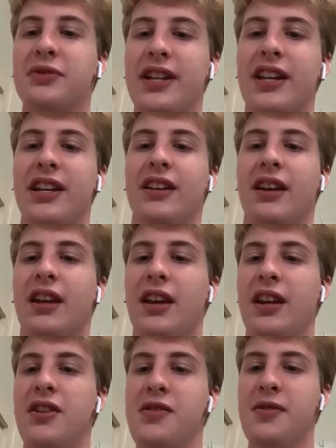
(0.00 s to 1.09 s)
ridden
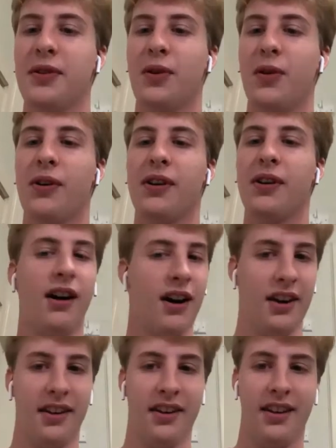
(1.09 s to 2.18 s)
in or
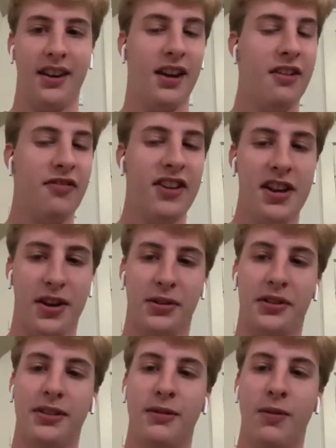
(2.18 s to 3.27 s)
on a
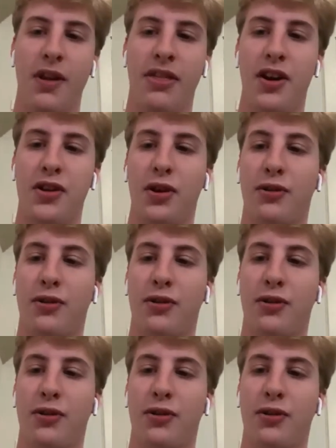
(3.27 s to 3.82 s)
vehicle with under